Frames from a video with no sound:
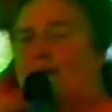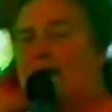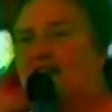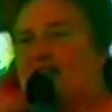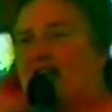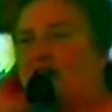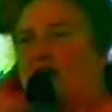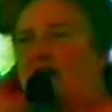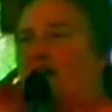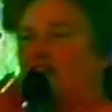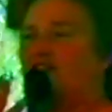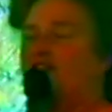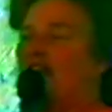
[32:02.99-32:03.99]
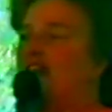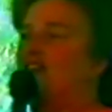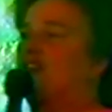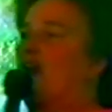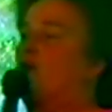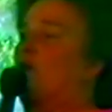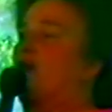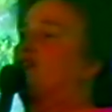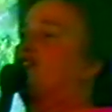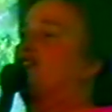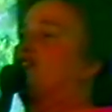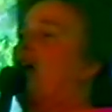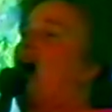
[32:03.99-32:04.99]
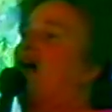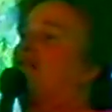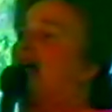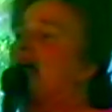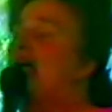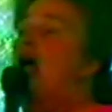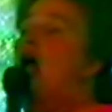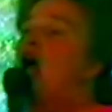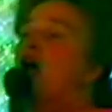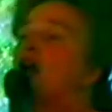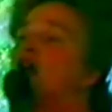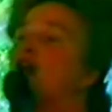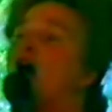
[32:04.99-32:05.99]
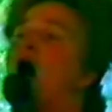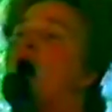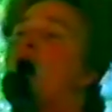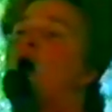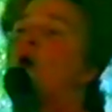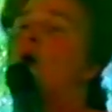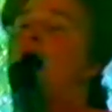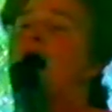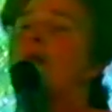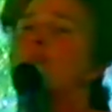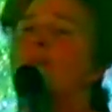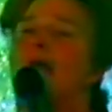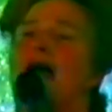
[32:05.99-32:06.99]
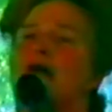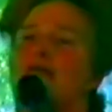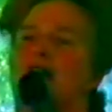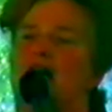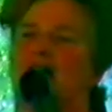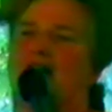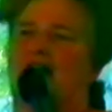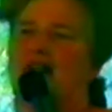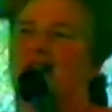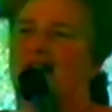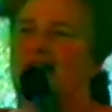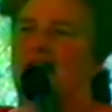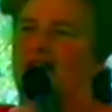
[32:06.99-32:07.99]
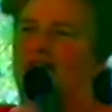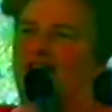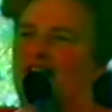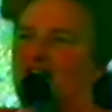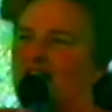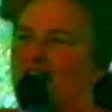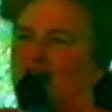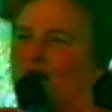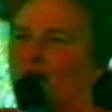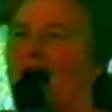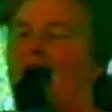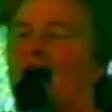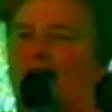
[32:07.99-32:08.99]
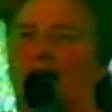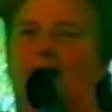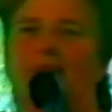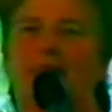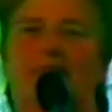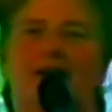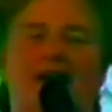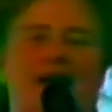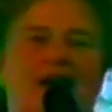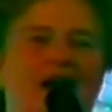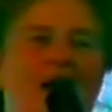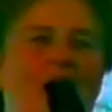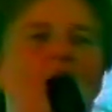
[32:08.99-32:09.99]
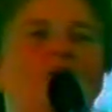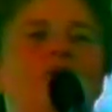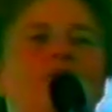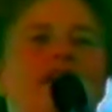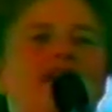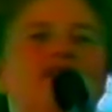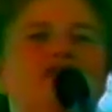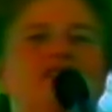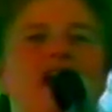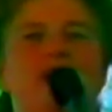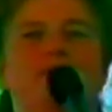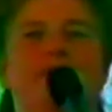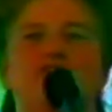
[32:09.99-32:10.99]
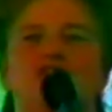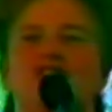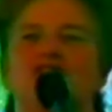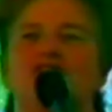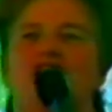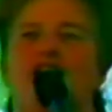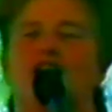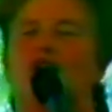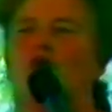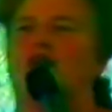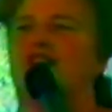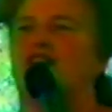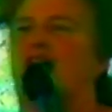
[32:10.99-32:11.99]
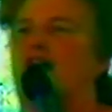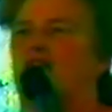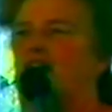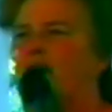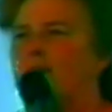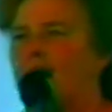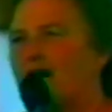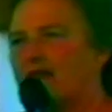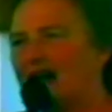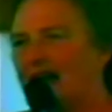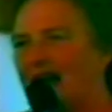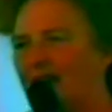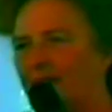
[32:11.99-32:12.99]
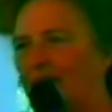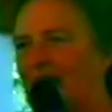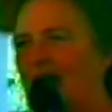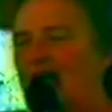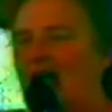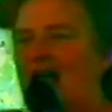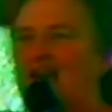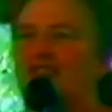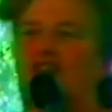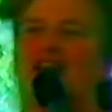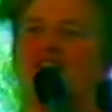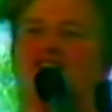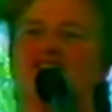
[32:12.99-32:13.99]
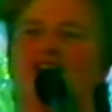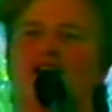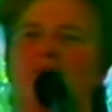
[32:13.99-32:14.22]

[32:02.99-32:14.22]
particulars and they said, We're sorry, no American can visit Iraq. Oh, he said, but she's not an ordinary American. She's an